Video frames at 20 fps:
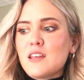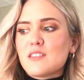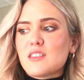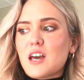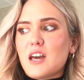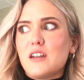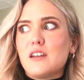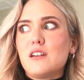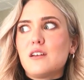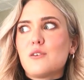
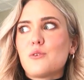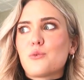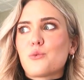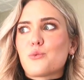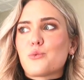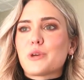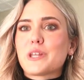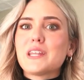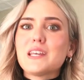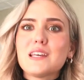that
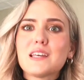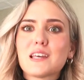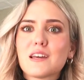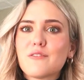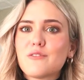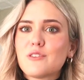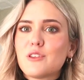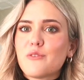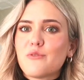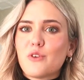really
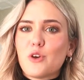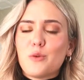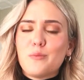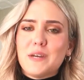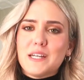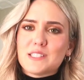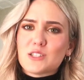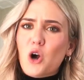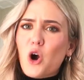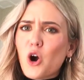give the film
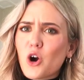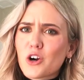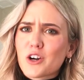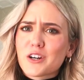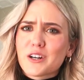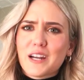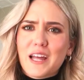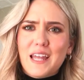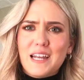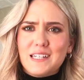its
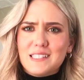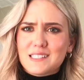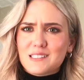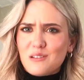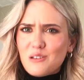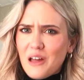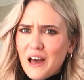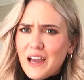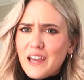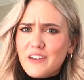heart and its
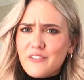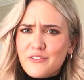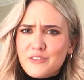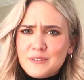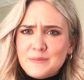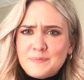life.